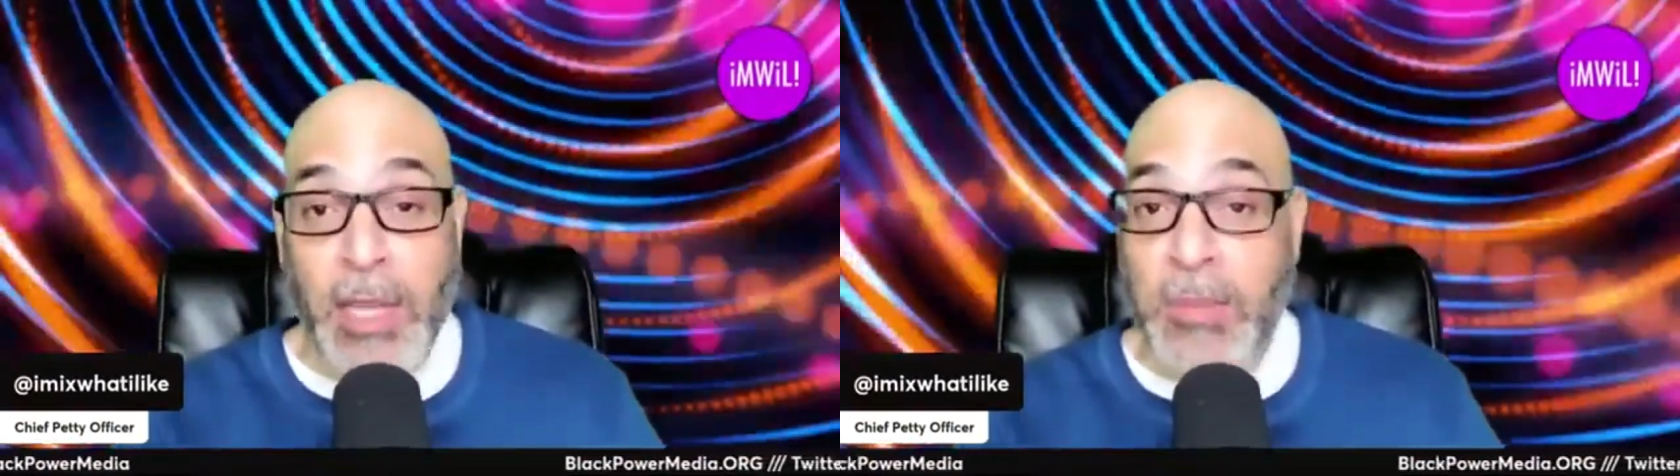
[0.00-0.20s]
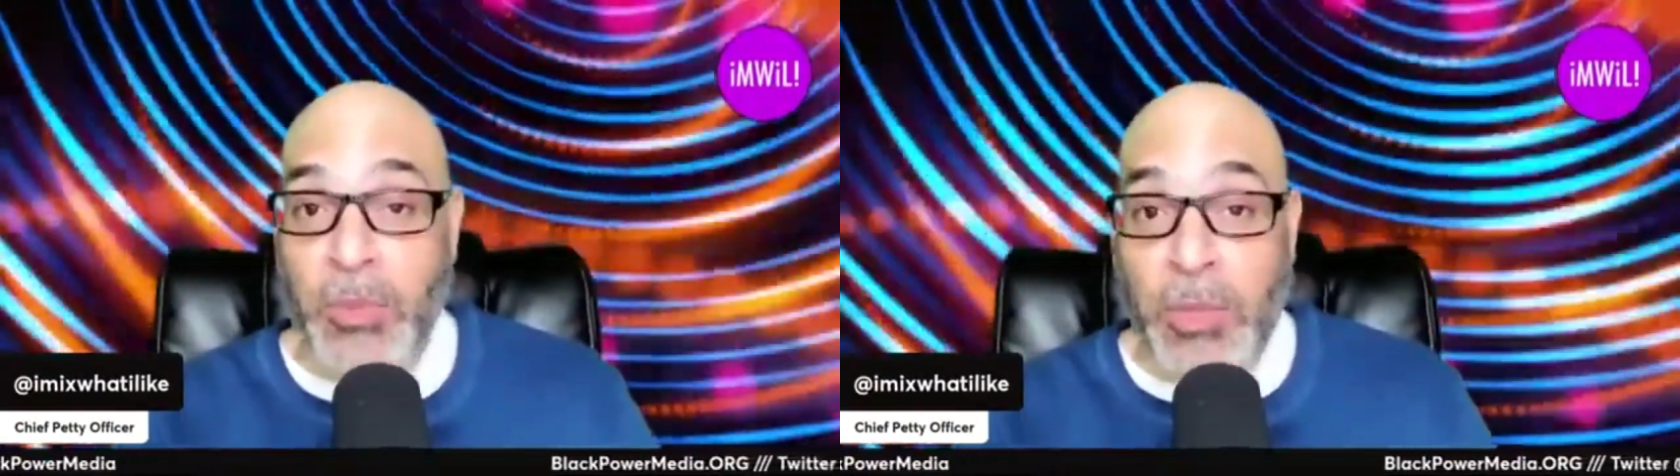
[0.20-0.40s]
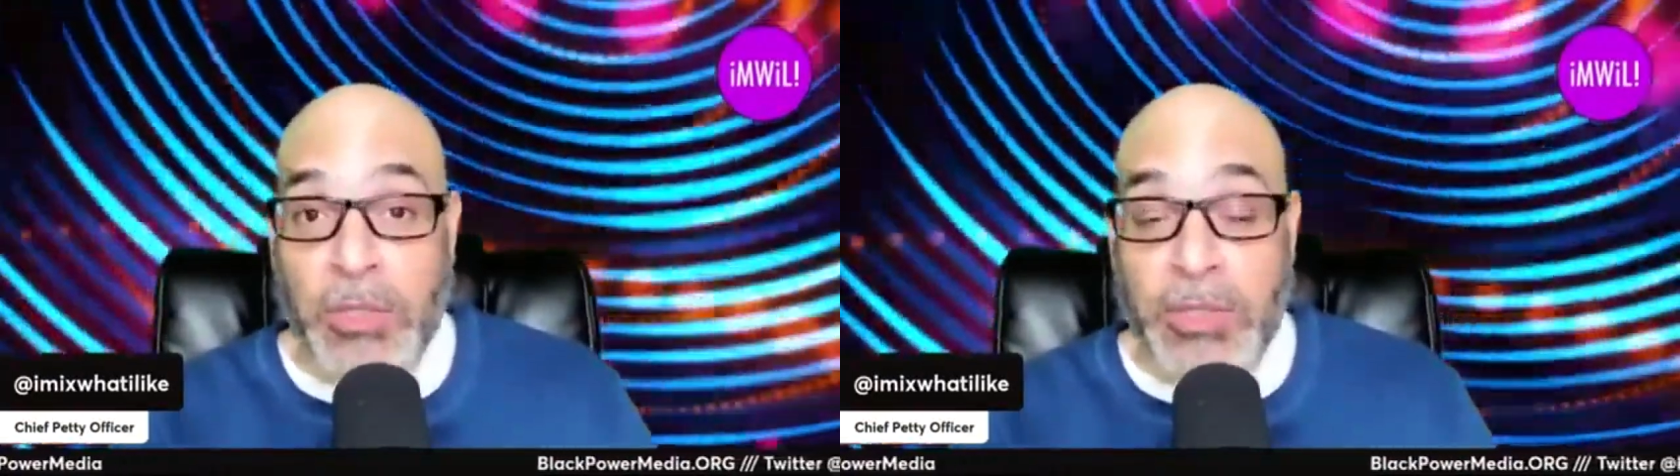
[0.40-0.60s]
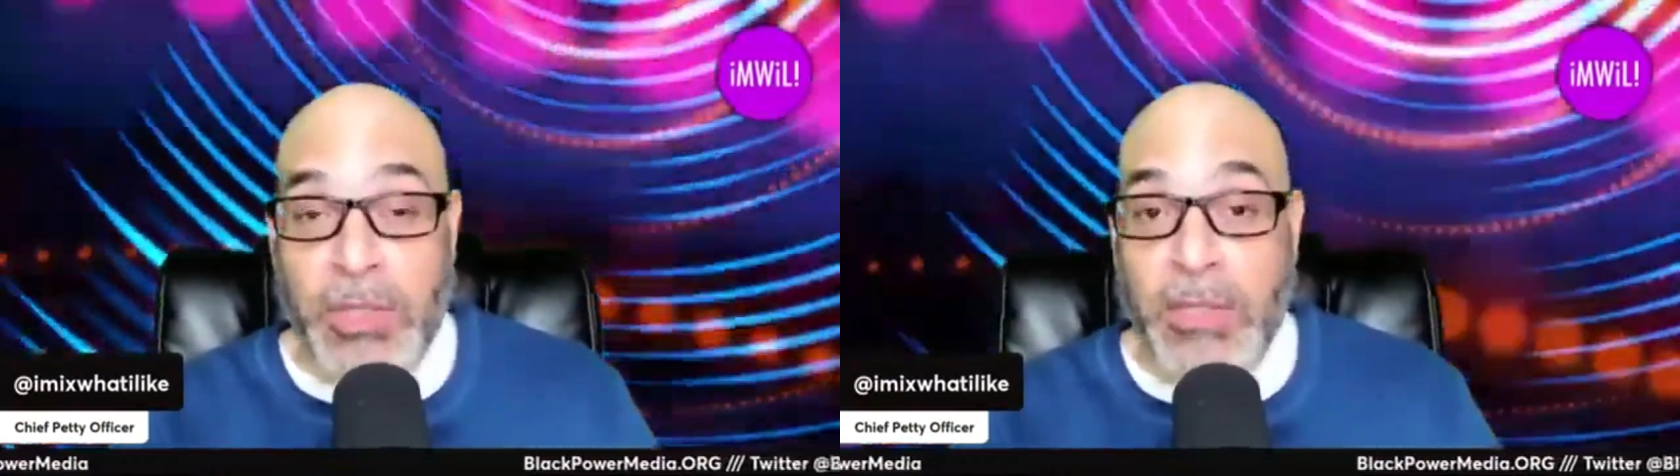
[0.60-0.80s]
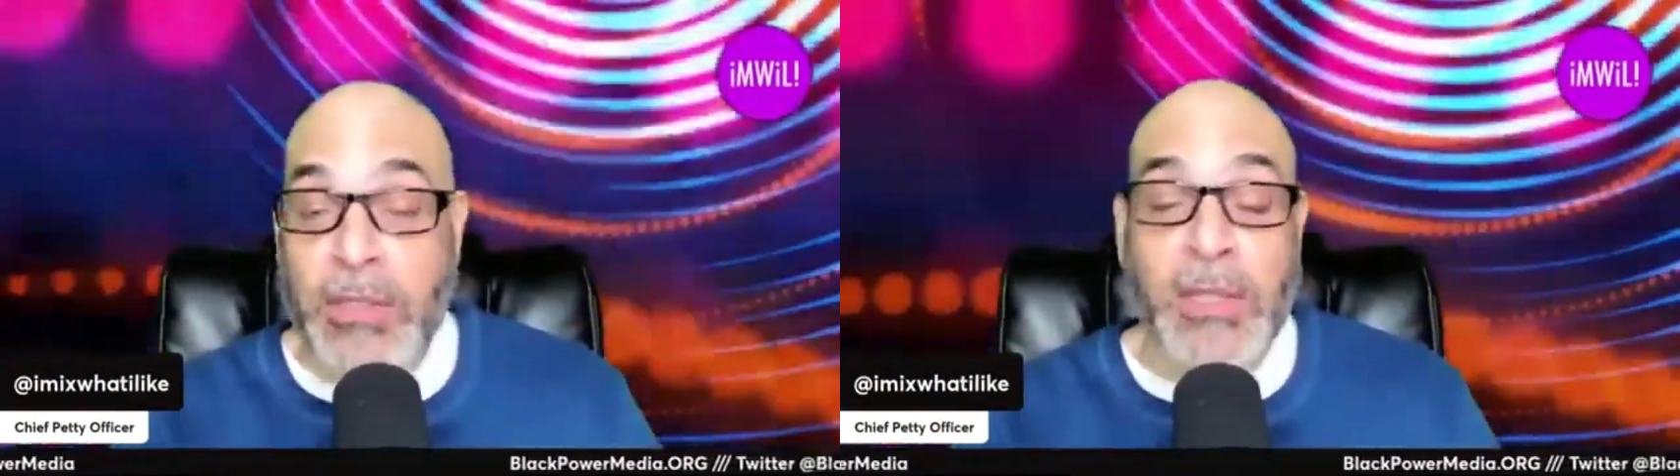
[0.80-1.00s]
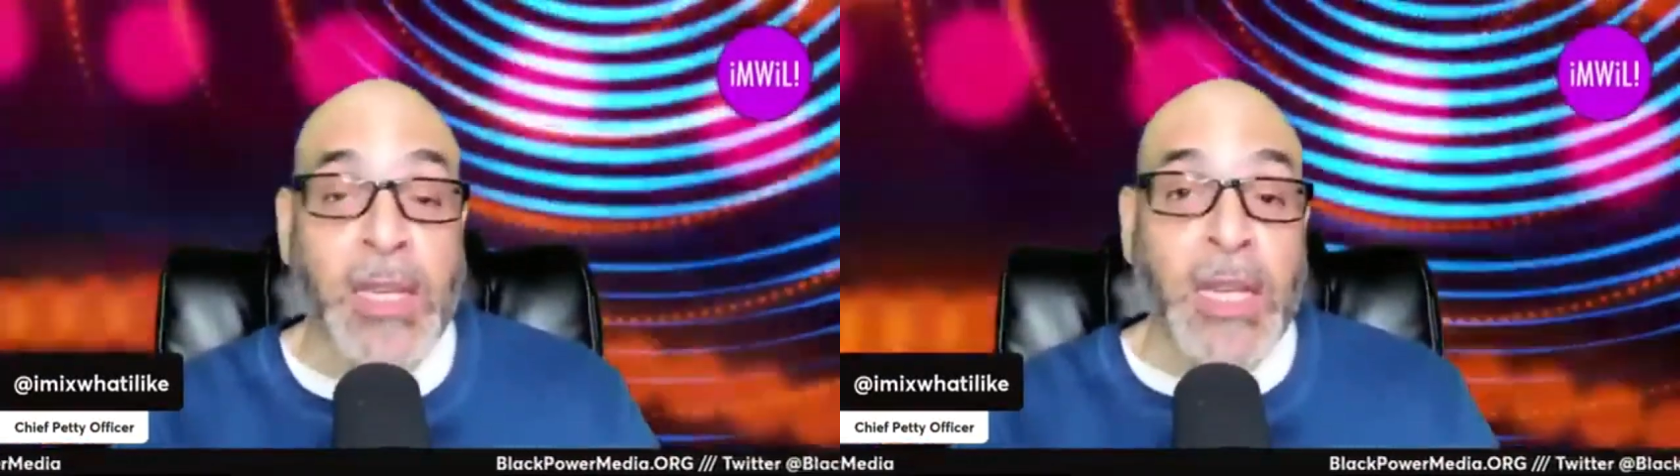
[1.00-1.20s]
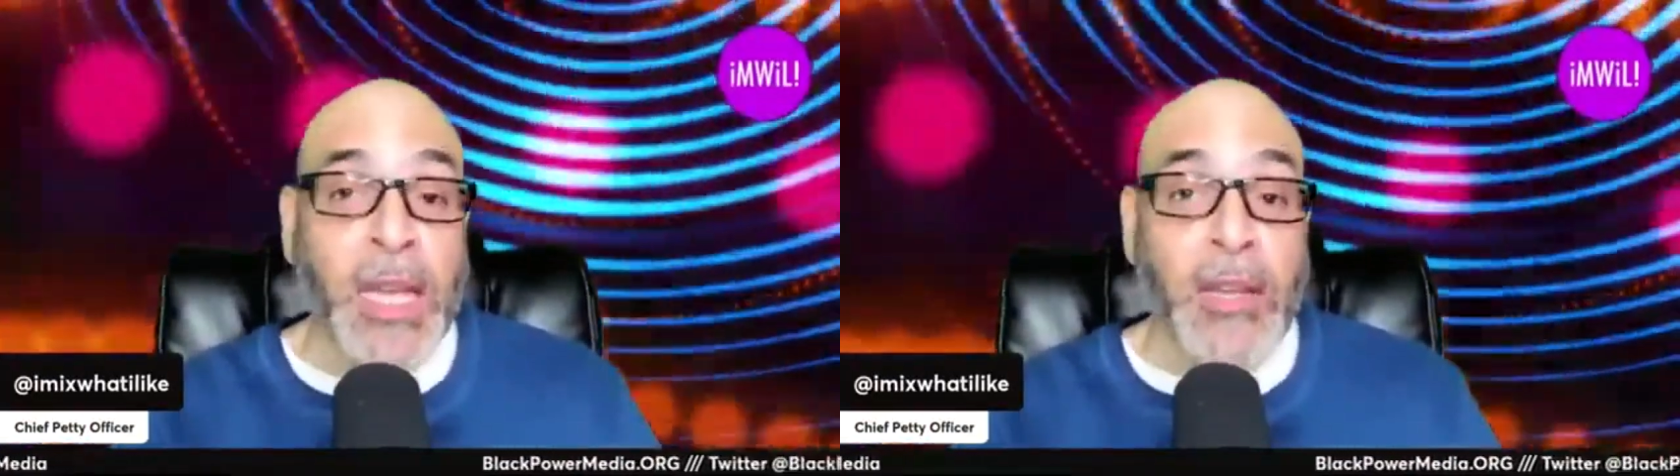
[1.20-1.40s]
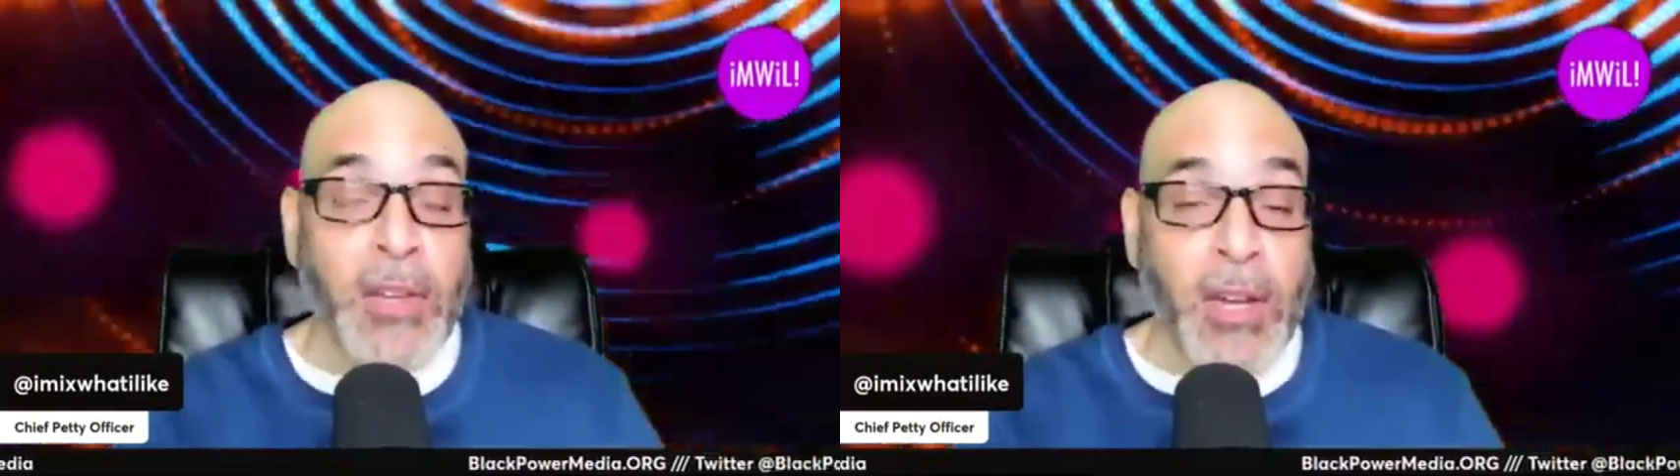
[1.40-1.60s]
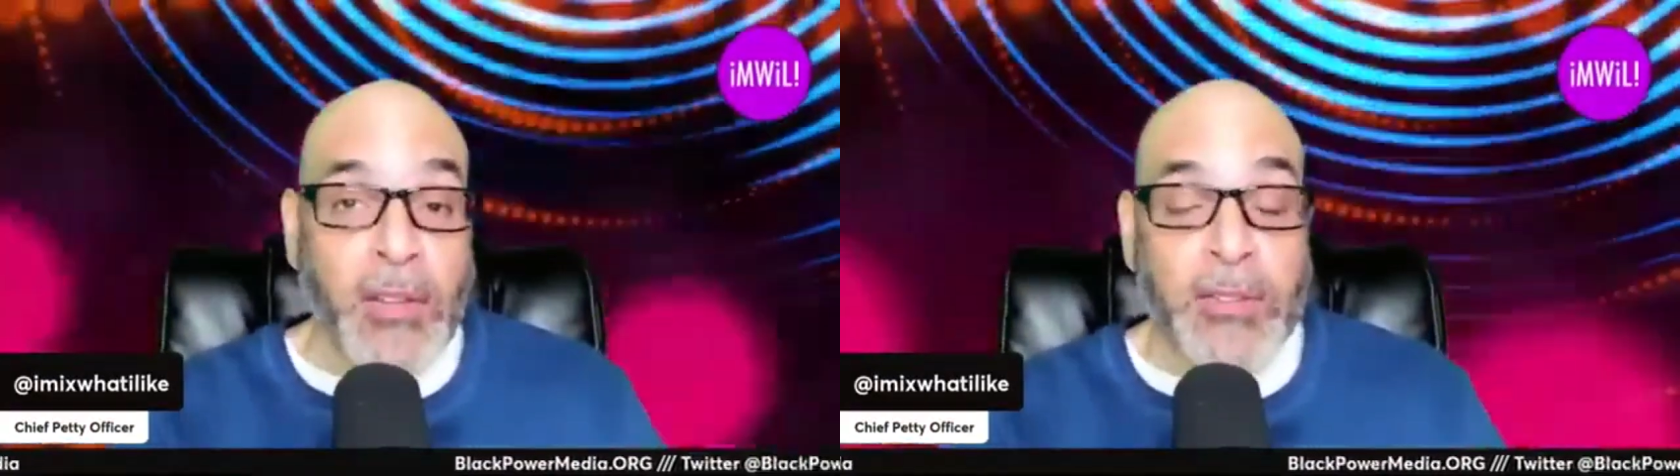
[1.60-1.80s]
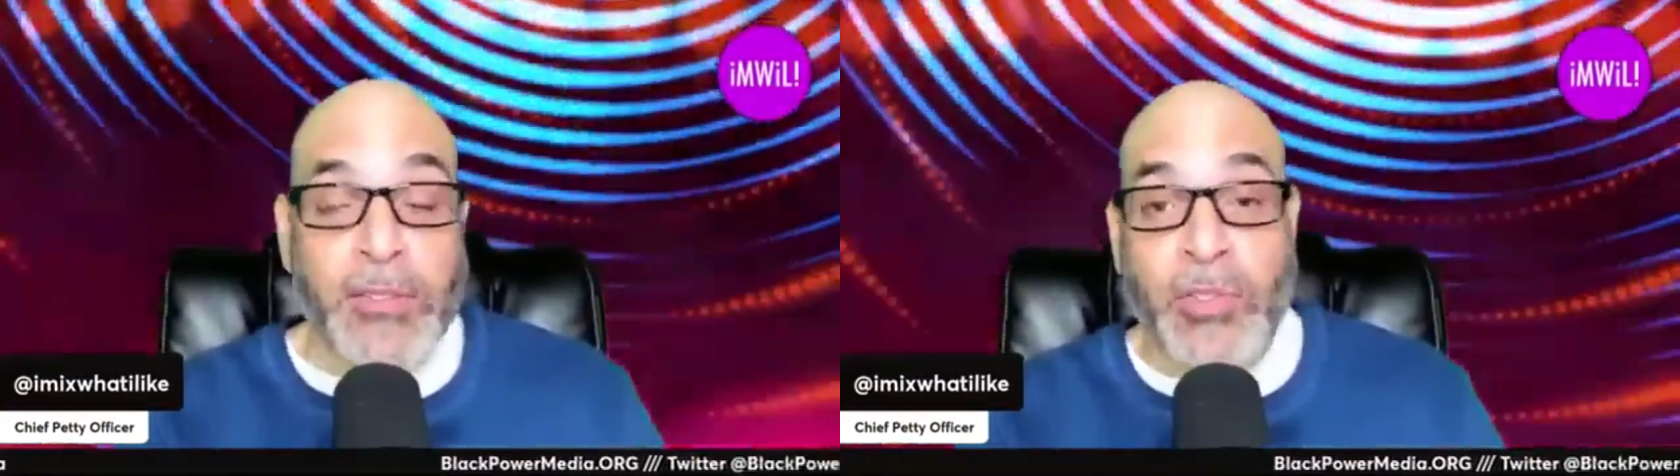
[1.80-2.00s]
Amos Wilson and
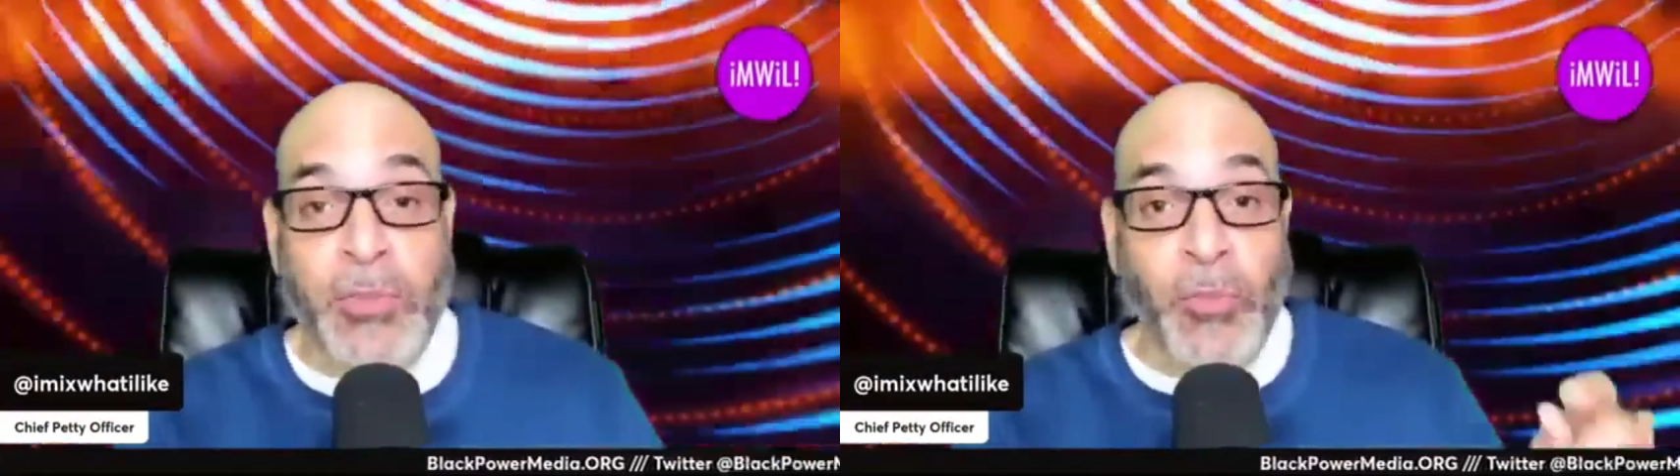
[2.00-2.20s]
others